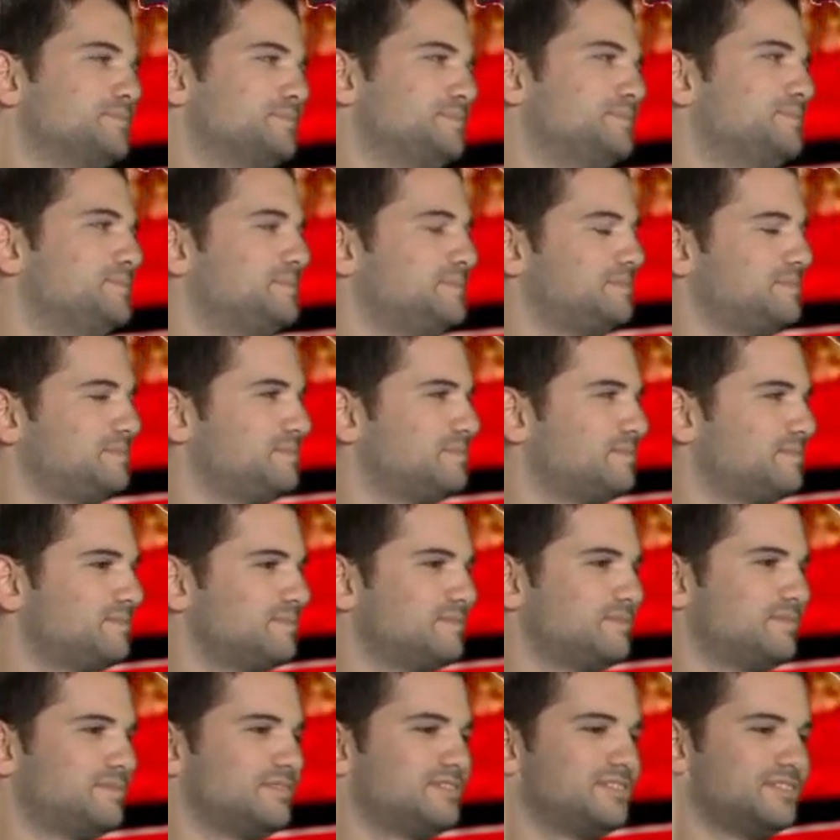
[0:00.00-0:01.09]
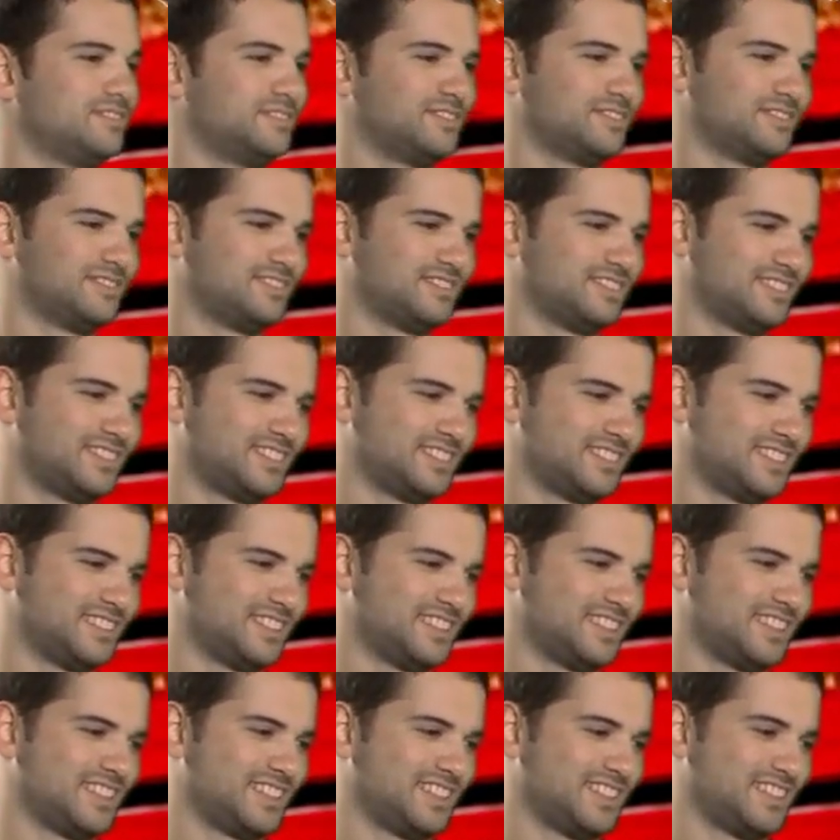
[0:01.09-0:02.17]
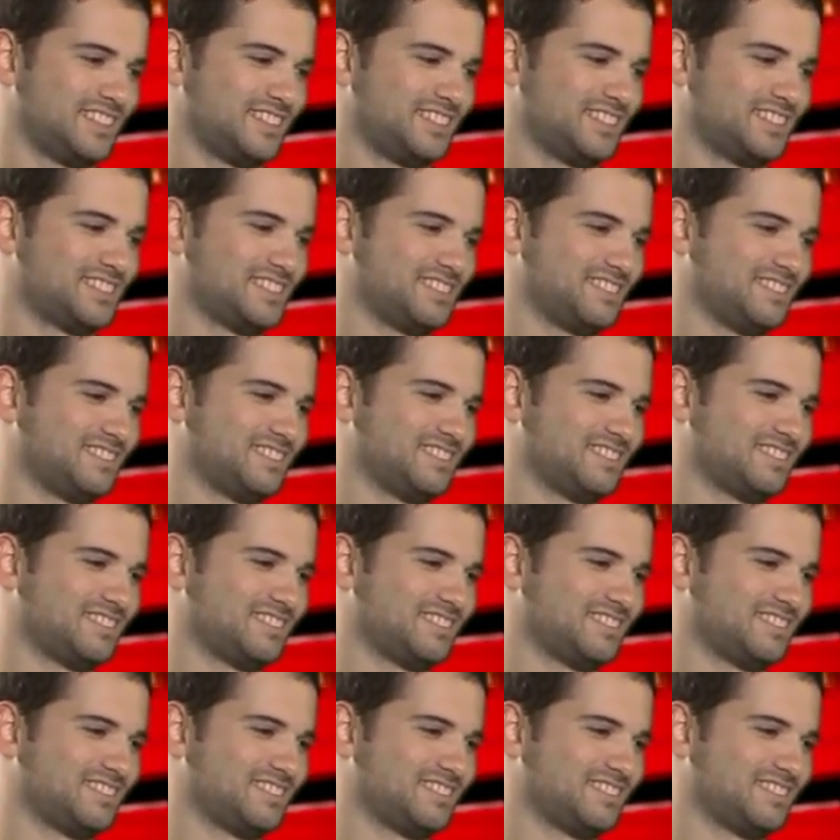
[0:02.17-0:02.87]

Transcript: (silent)